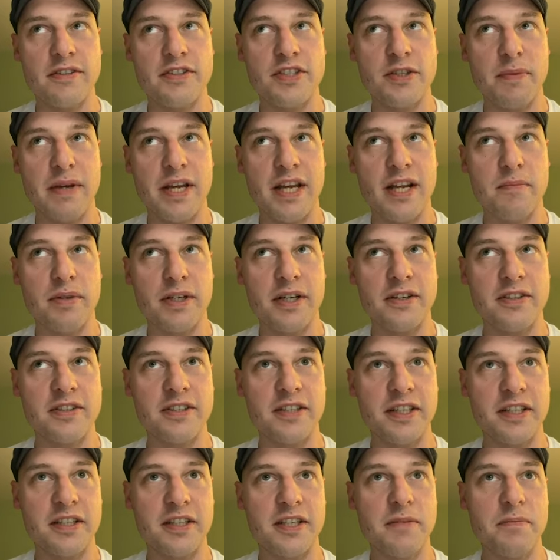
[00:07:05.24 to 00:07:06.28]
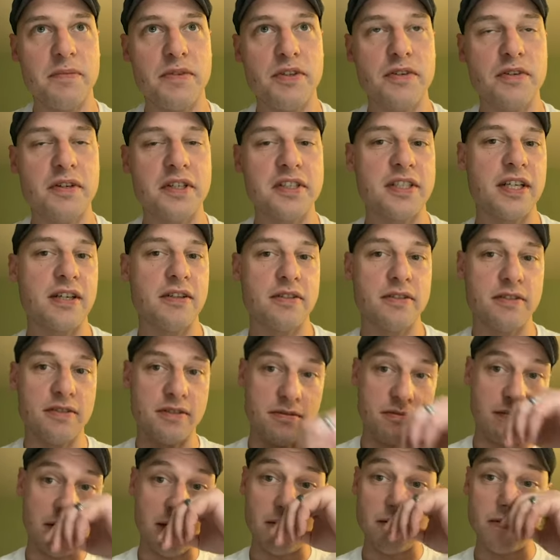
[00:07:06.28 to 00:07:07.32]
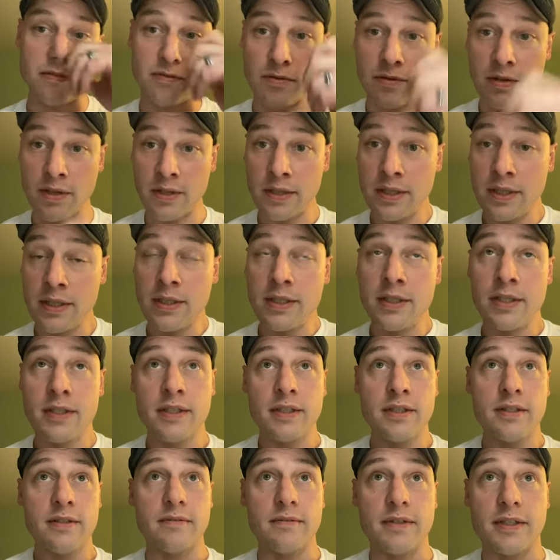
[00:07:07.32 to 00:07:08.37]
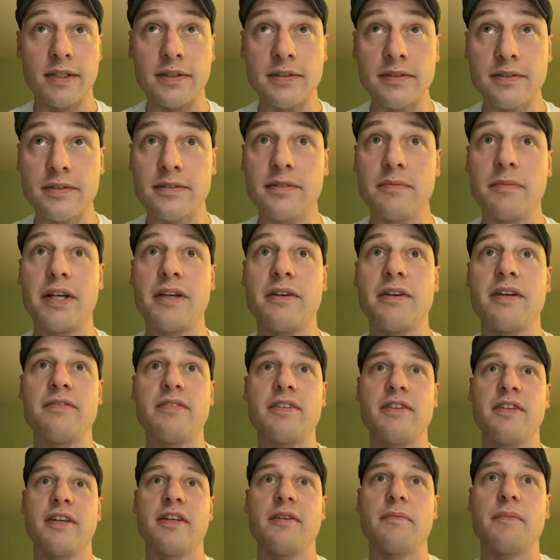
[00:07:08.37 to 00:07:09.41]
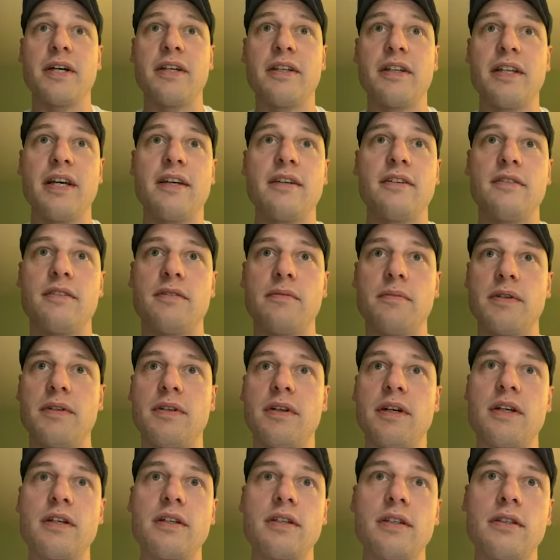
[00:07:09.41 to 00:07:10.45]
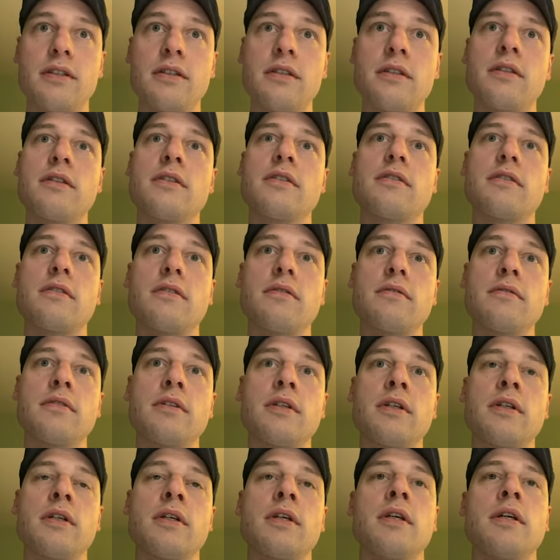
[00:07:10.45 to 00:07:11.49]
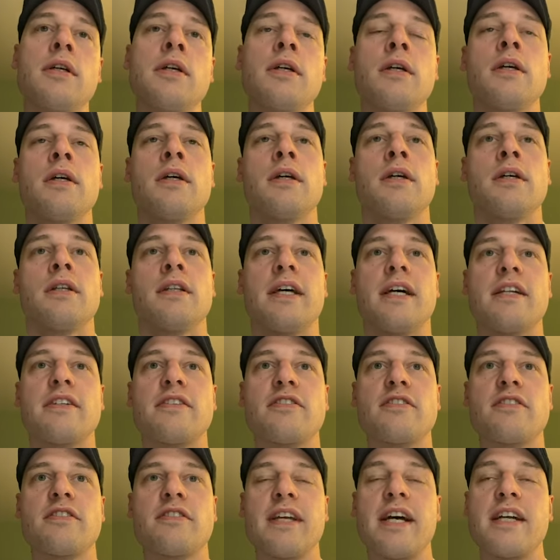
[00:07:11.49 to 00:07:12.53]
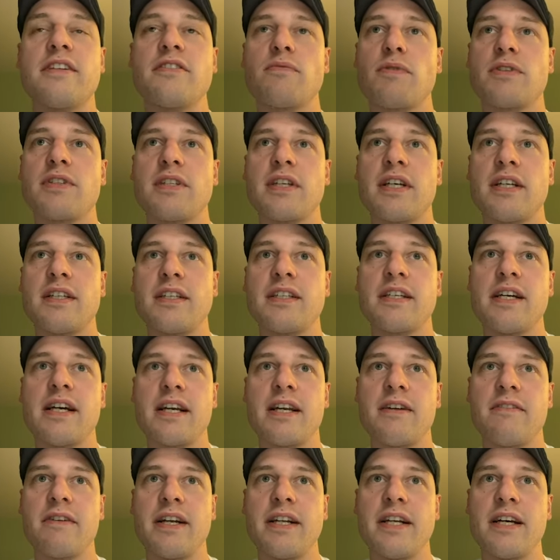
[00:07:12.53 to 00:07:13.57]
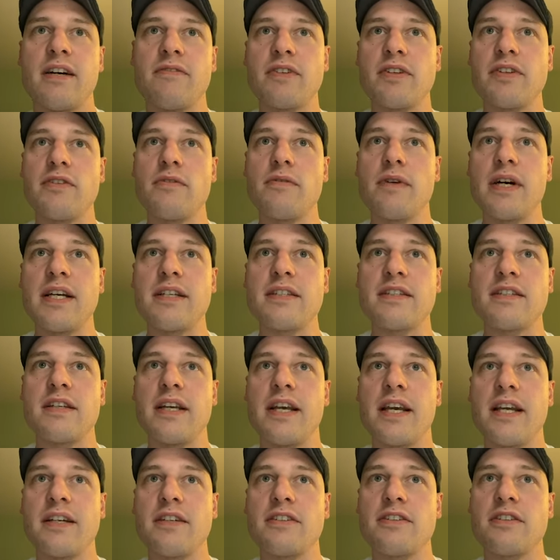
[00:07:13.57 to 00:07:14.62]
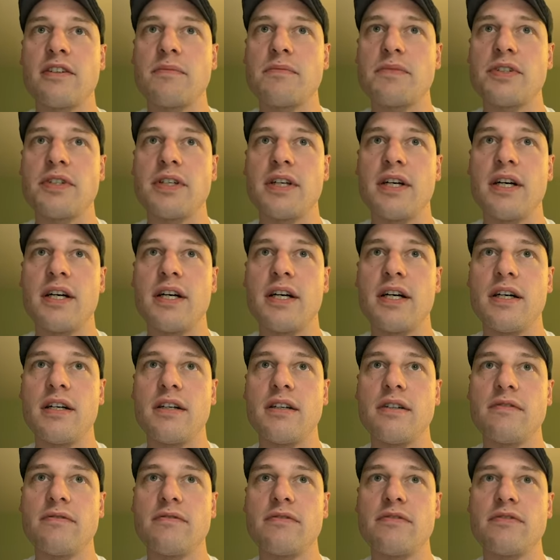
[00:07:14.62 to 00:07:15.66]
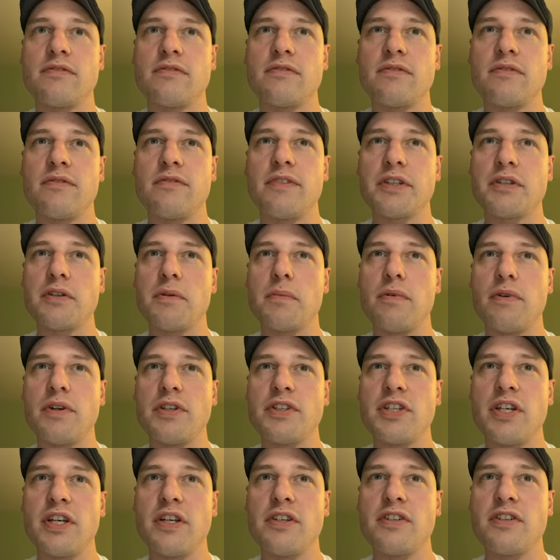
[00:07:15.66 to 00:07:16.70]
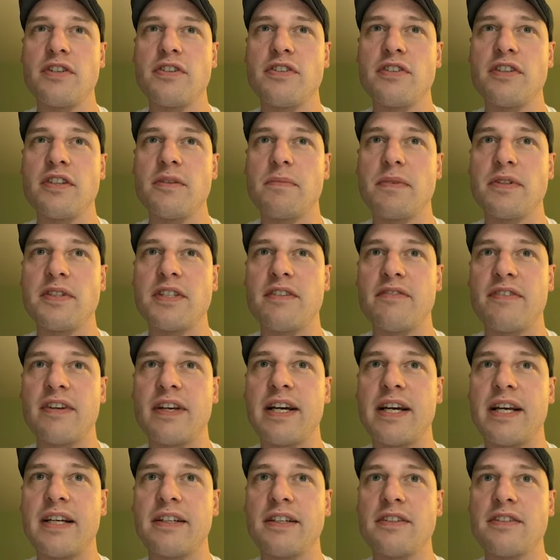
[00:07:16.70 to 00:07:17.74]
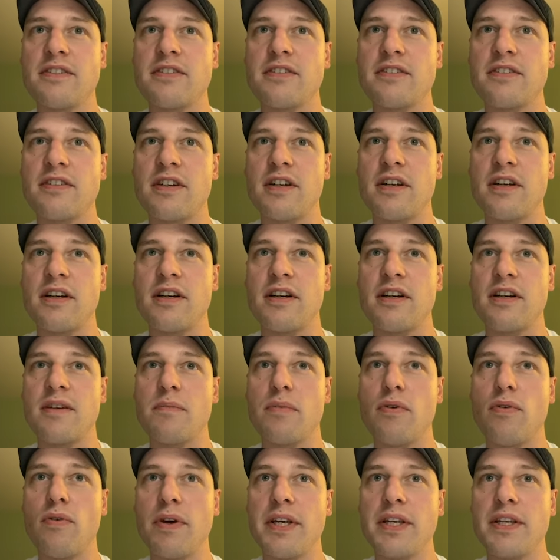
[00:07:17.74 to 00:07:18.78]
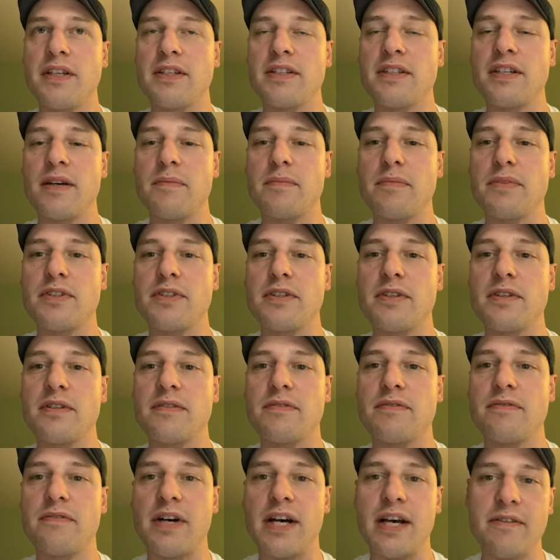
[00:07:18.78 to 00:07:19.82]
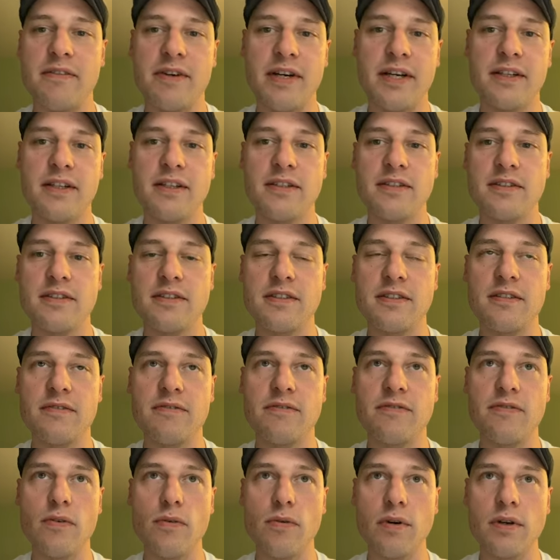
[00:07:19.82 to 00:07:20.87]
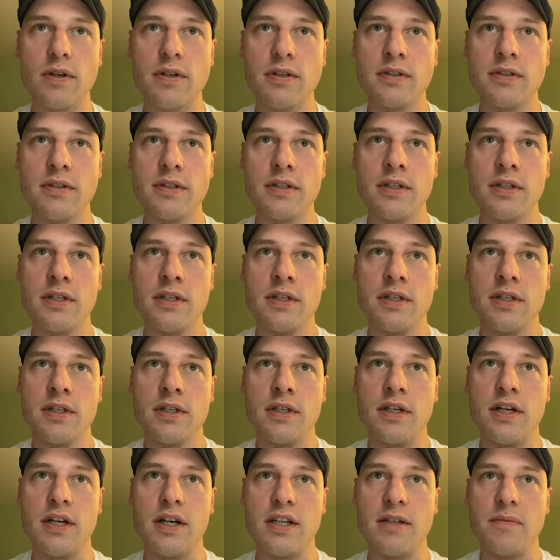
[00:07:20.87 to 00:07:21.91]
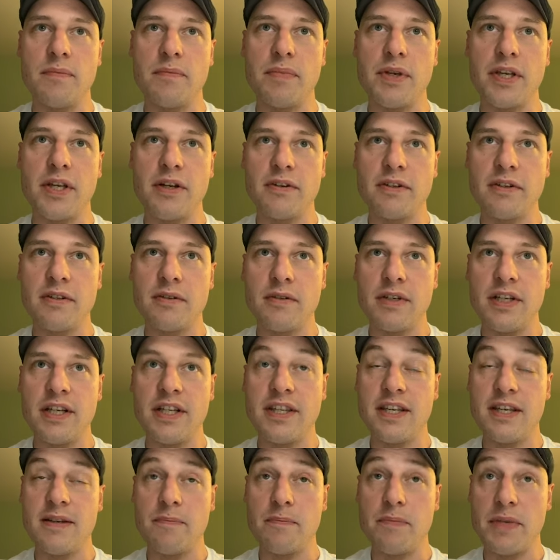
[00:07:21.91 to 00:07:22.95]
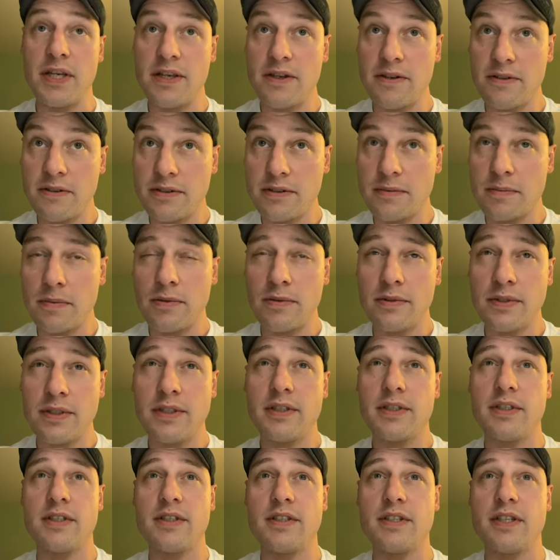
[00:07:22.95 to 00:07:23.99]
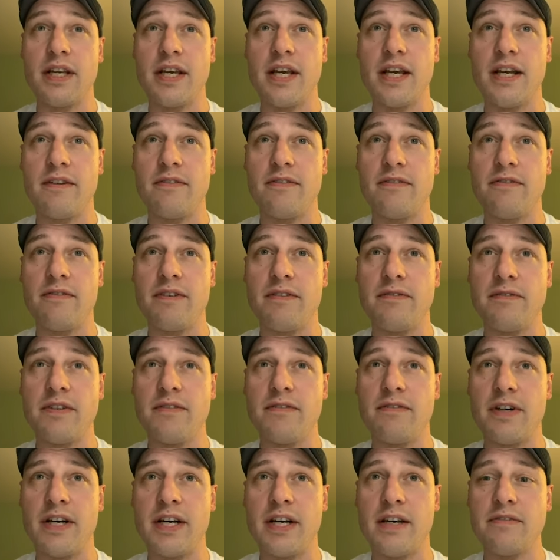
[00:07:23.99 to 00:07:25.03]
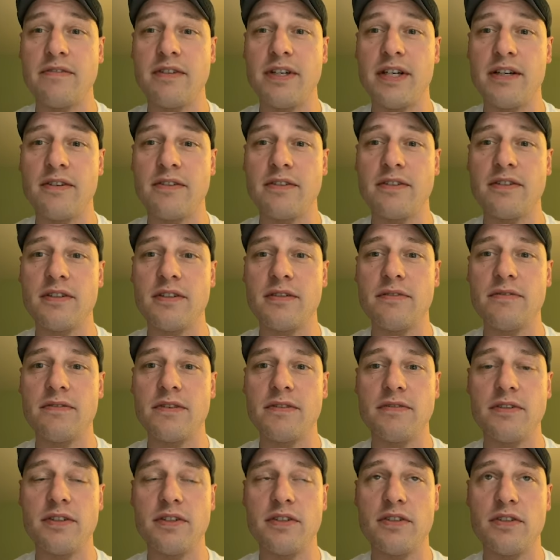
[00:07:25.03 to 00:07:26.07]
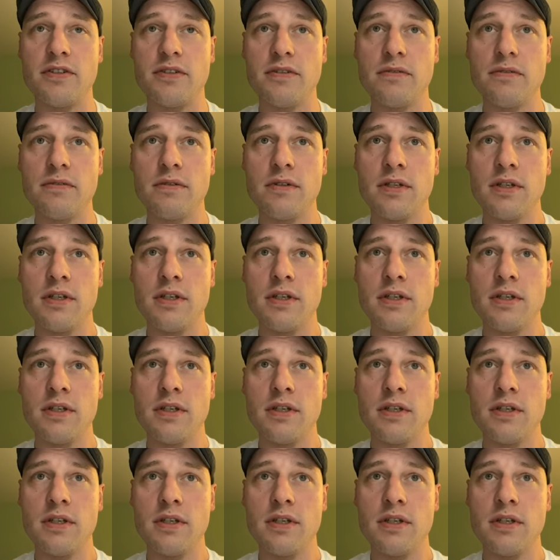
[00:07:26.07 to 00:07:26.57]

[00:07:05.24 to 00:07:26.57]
Japan players like to keep the U.S. out till round four, well, you might have to think about that a little bit harder. So that's what's on the docket right now for the U.S. And in terms of victory point changes, the Pacific Islands, our point is up to five islands instead of four. The Imperial point is at 55 now instead of 52.